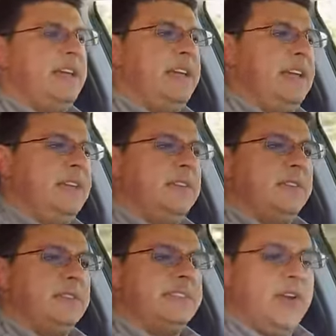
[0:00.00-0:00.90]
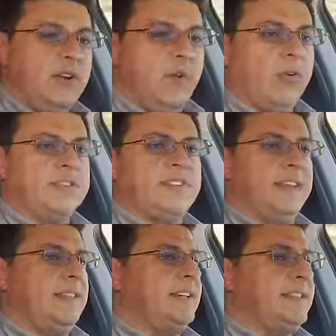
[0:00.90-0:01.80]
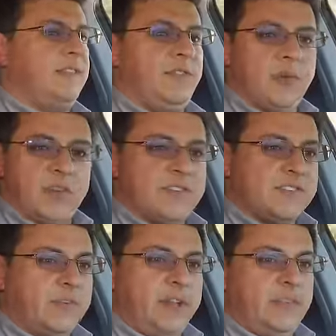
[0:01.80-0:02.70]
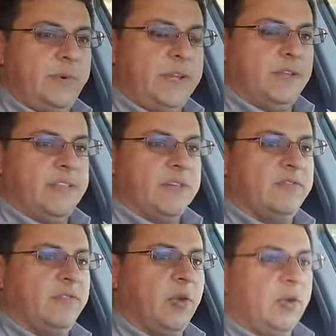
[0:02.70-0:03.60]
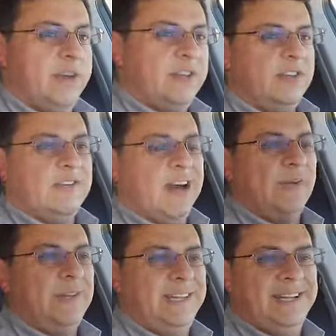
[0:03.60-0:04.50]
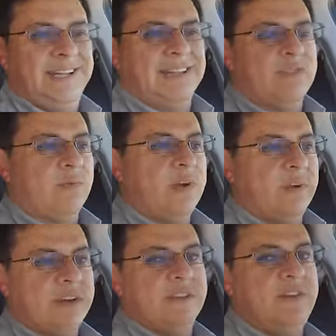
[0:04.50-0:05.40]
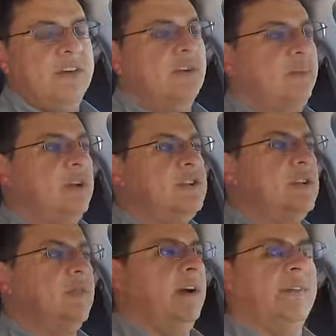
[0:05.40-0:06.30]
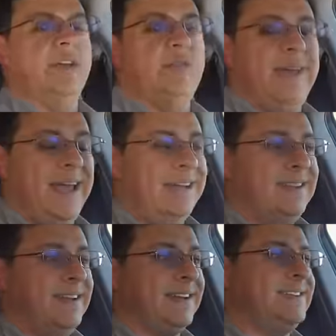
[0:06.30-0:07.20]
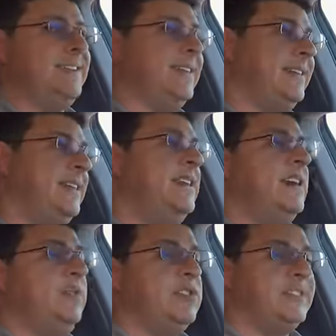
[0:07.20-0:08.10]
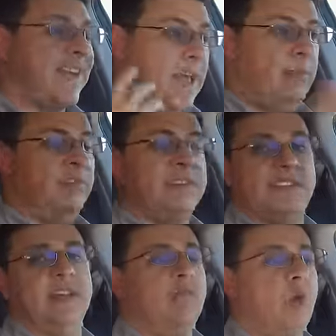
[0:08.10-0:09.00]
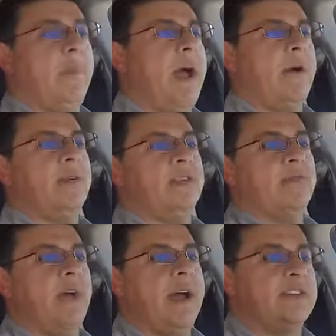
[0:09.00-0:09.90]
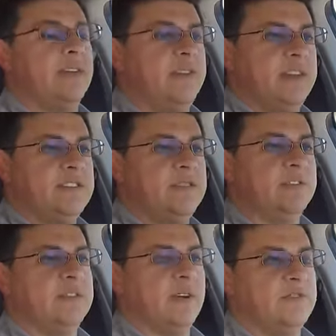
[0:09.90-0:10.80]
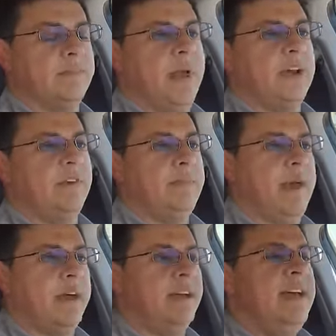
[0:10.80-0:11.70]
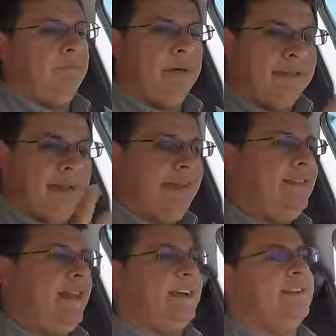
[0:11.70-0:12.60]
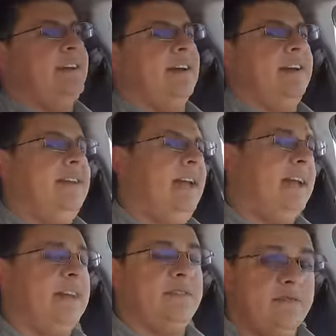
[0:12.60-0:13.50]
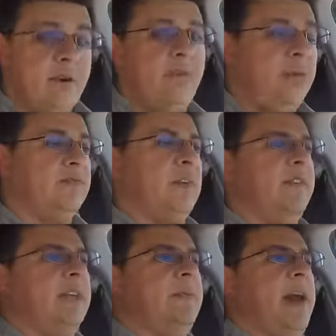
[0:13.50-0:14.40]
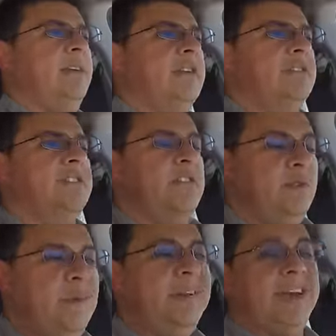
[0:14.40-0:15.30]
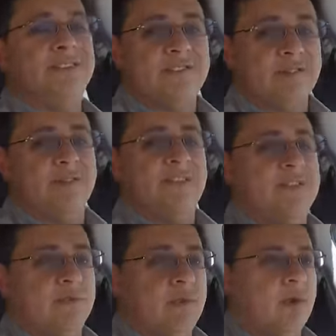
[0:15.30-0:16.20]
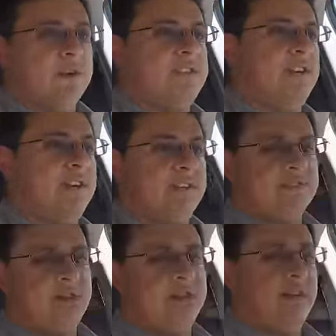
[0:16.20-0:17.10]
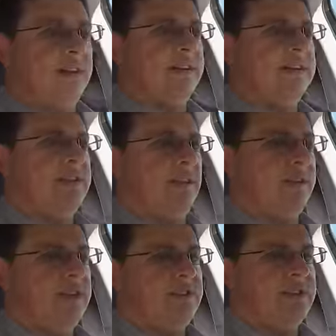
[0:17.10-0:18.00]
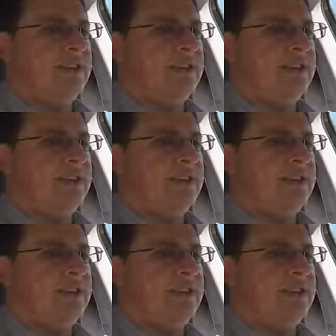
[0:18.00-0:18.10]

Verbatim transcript: In tight corners like this, if you were to just crank the wheel and then floor it, you're not really going to get the rear end of the vehicle pushing around like you can in the XC90, which is able to send more power to the rear axle thanks to its larger battery pack. But like the XC90 and front wheel drive competitors, you will get certainly some torque steer in straight line acceleration.